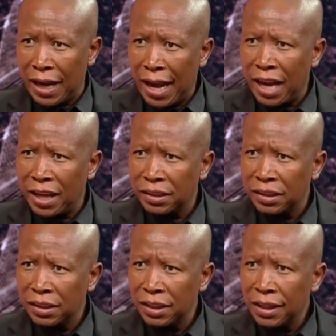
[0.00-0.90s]
hairs.
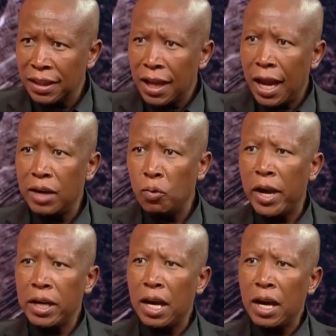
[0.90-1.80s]
And
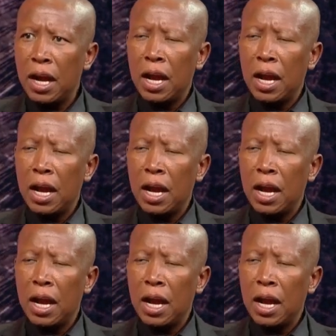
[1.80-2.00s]
when